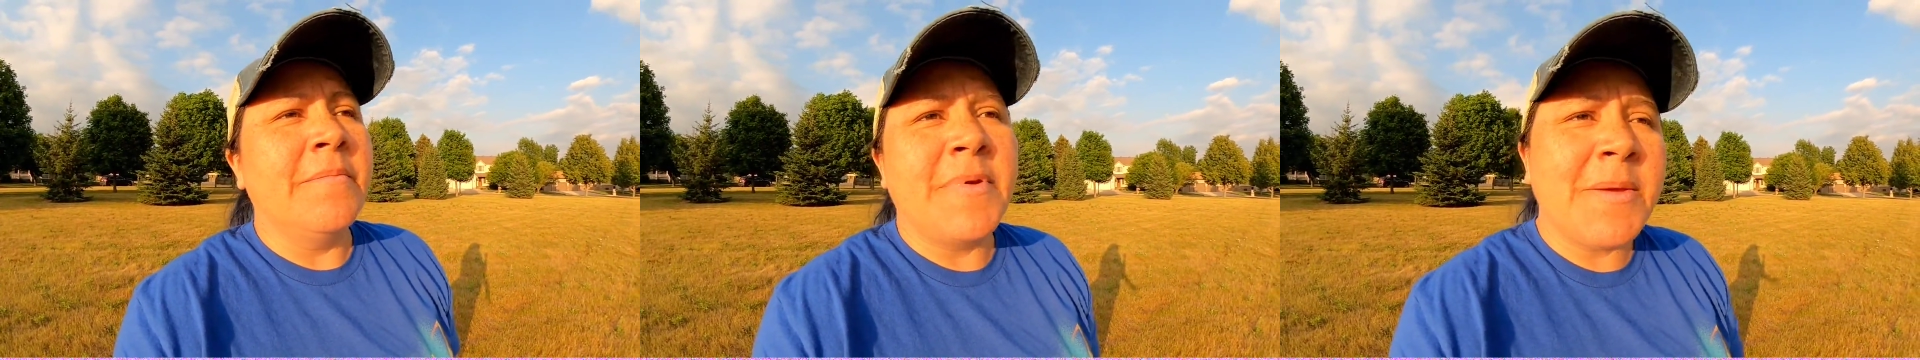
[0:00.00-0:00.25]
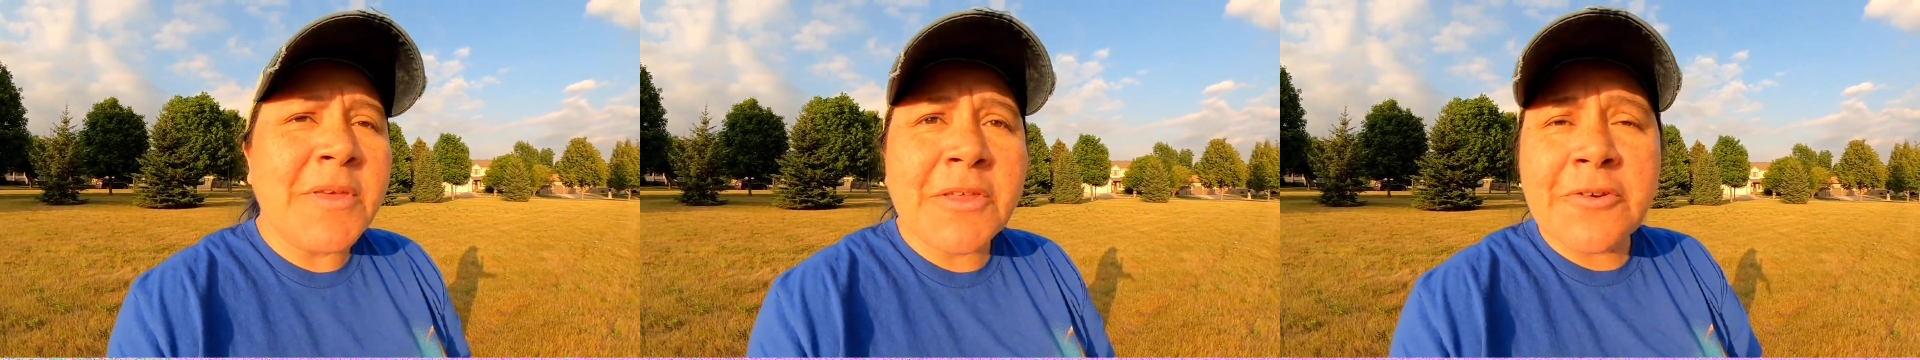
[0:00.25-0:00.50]

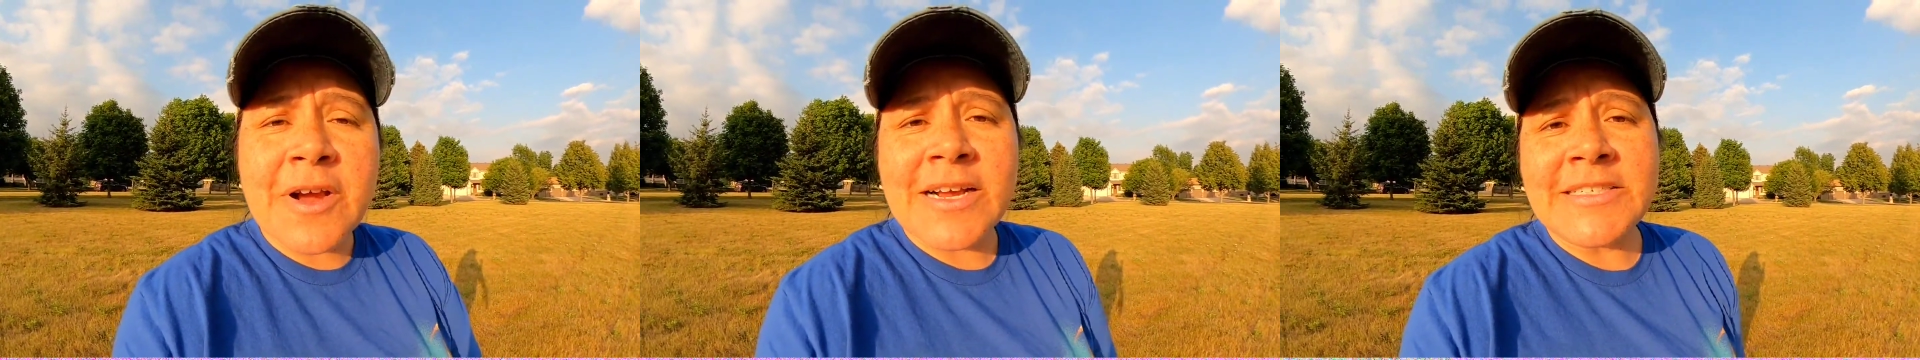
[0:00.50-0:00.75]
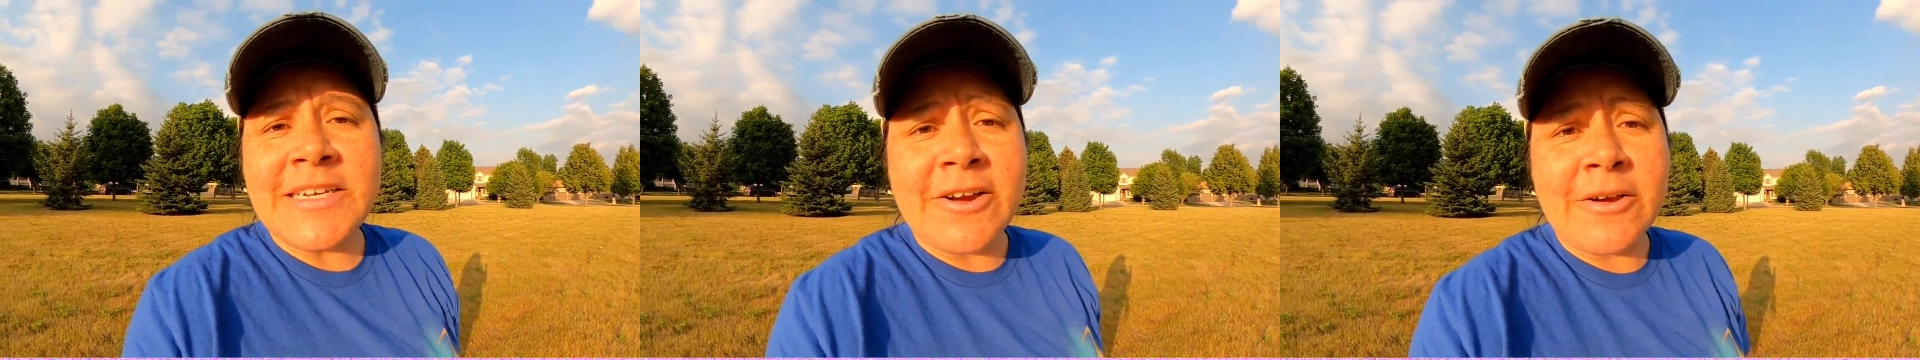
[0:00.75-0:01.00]
maybe the
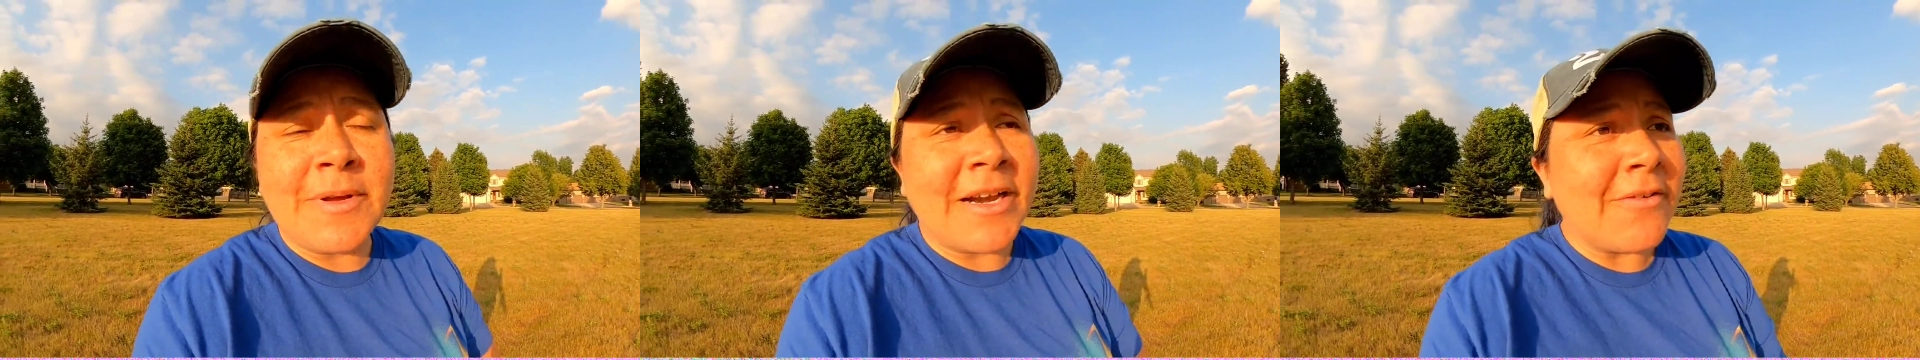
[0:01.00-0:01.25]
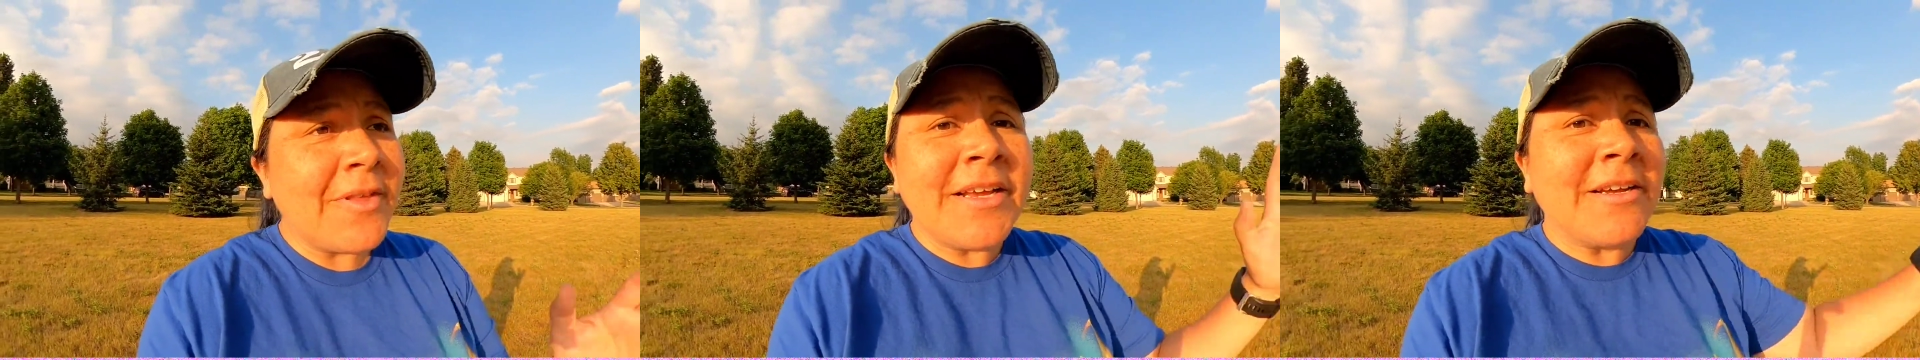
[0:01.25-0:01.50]
grassy area, but
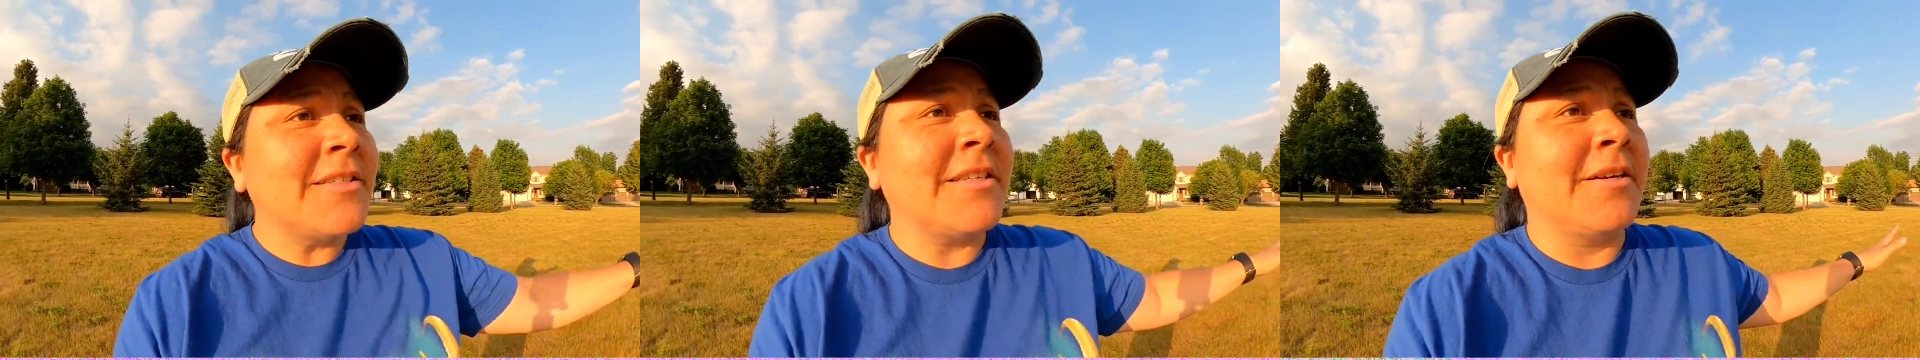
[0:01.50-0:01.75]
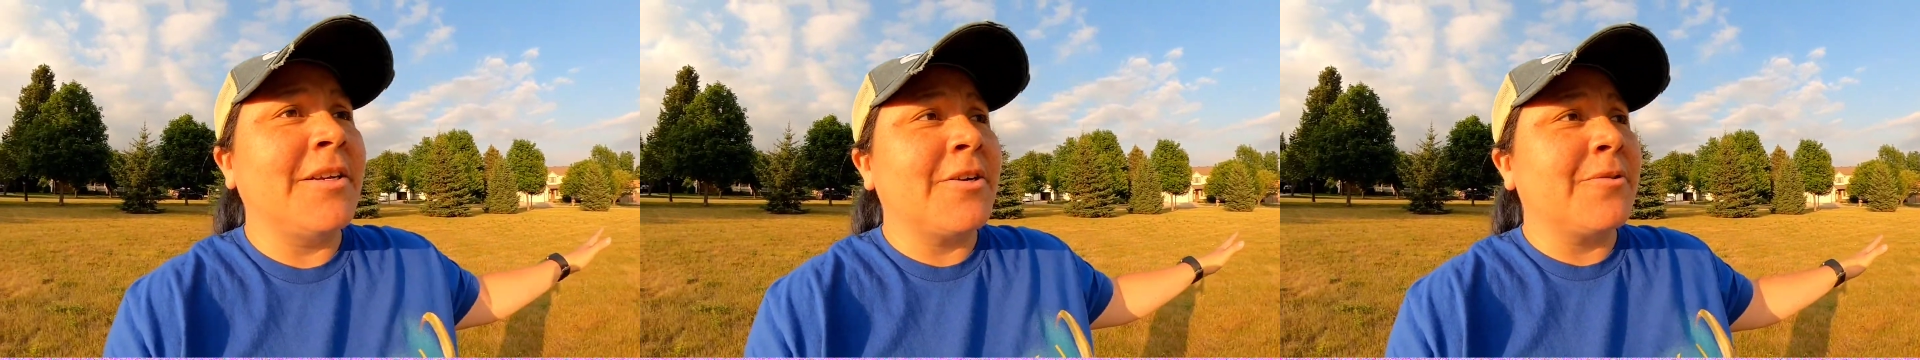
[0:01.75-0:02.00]
everything else
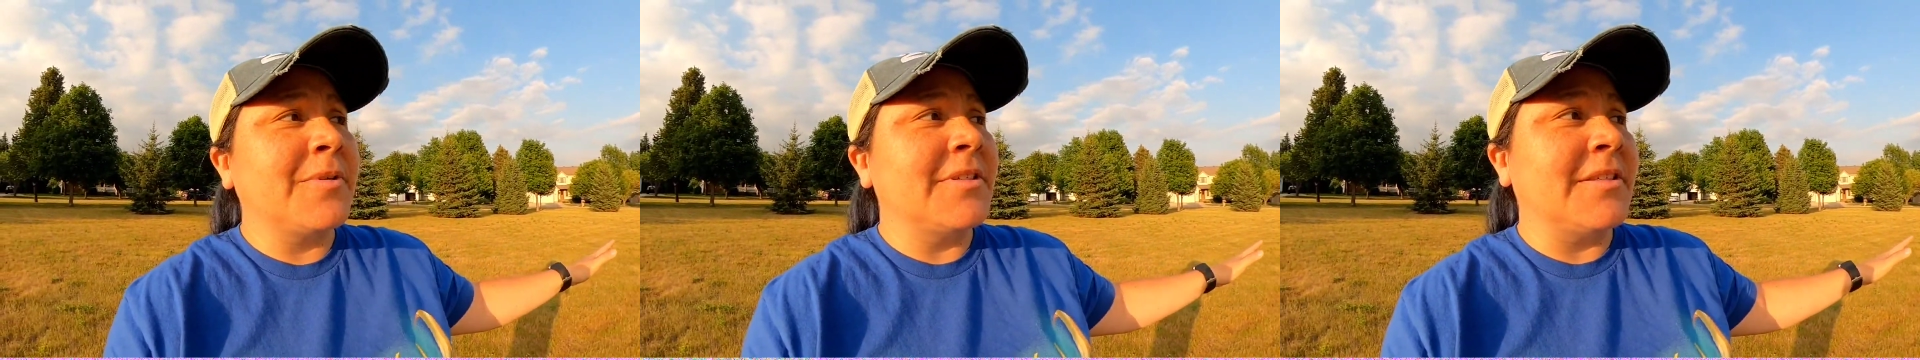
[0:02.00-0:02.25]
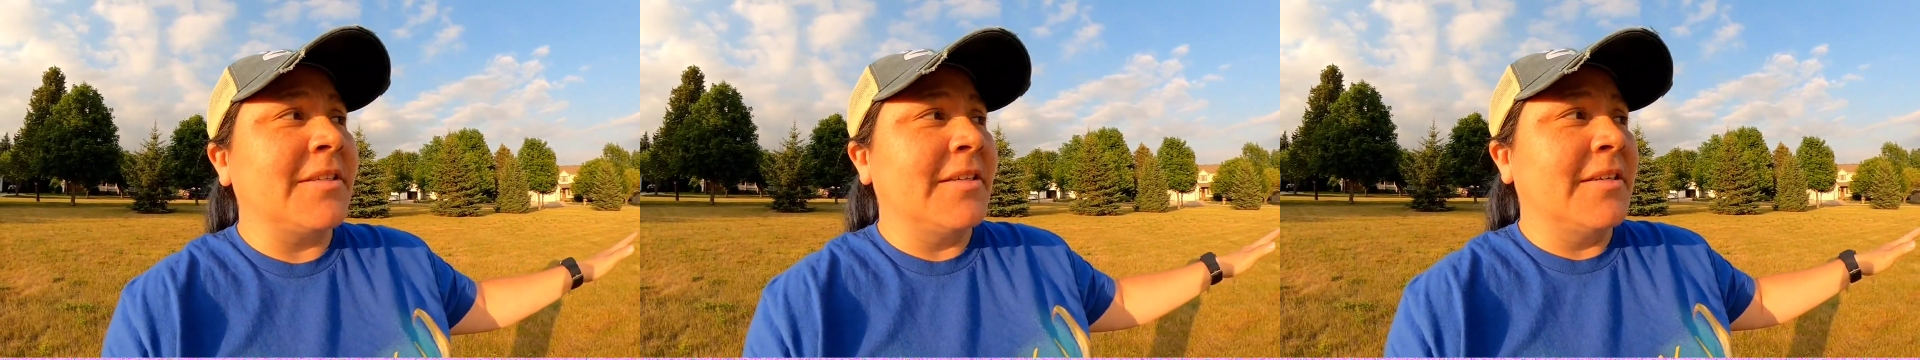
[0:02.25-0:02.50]
on here
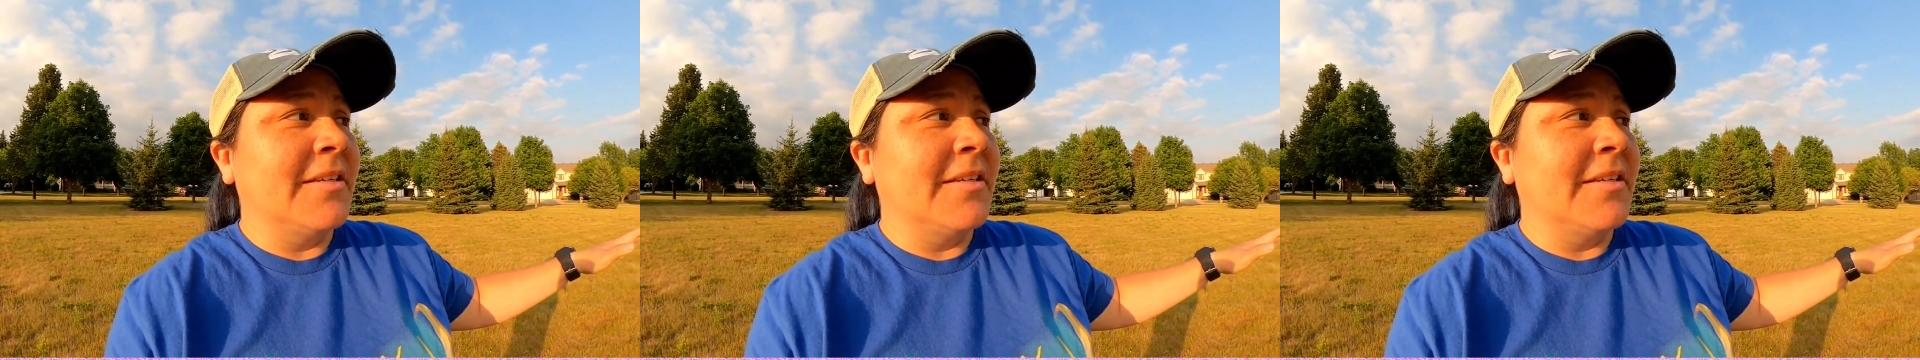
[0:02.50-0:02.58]
was,